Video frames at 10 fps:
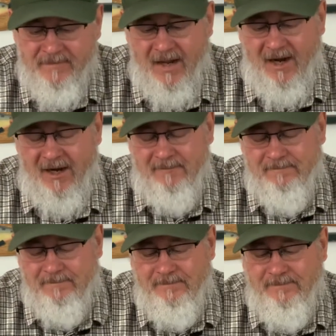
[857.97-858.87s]

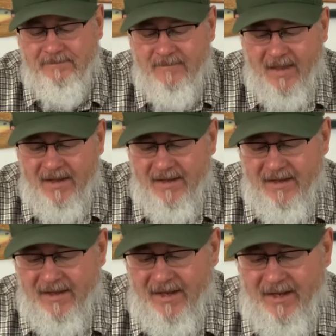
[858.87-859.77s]
And
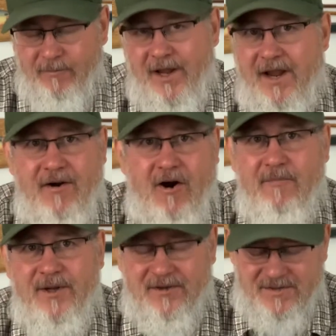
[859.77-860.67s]
we ate all
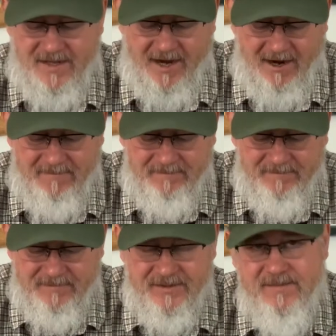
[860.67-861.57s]
meals there,
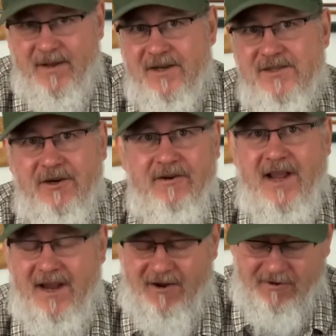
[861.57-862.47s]
spent a 0 day,